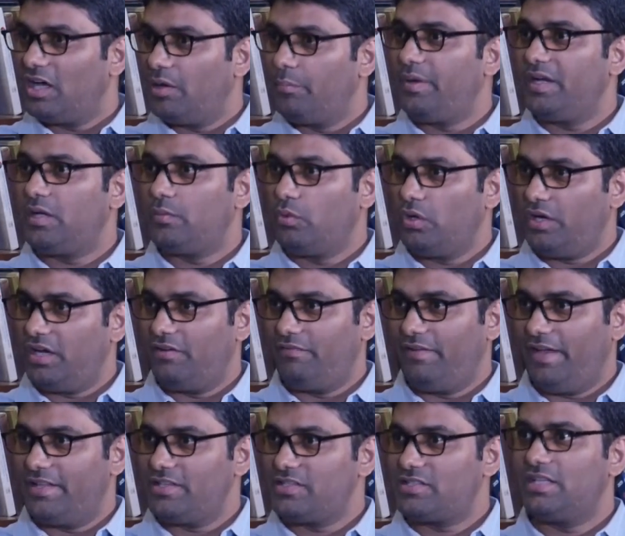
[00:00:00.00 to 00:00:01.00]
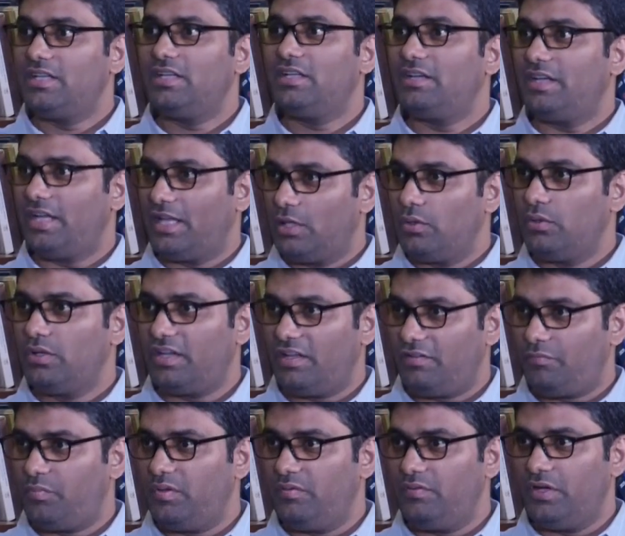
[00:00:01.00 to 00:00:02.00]
a bit more advanced than a regular
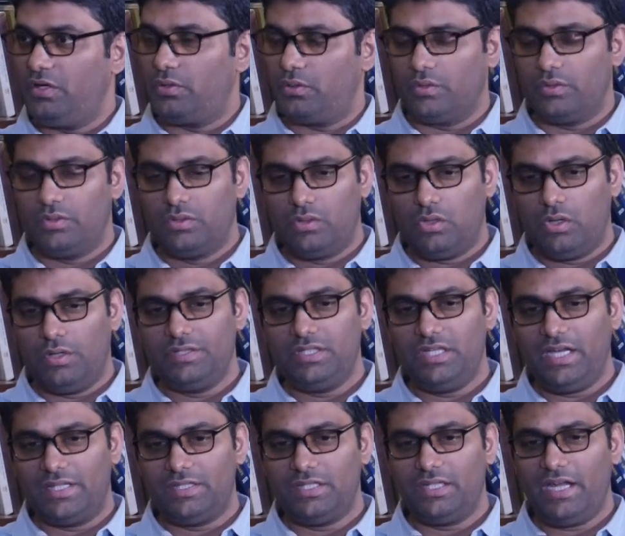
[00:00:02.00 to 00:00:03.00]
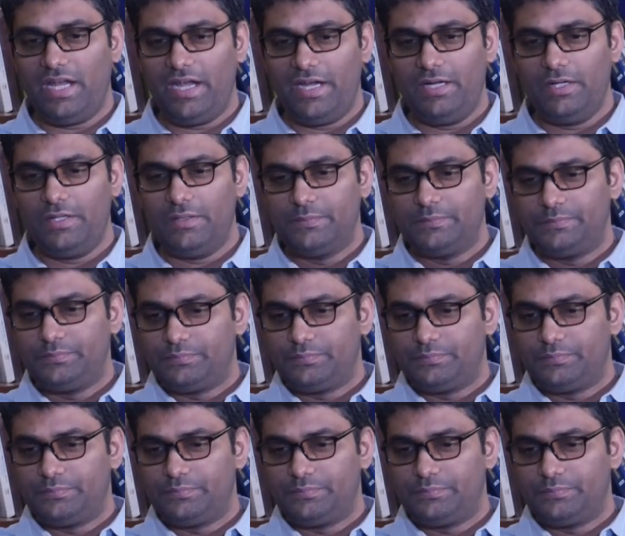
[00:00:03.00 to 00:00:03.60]
FPV drone. On the other hand,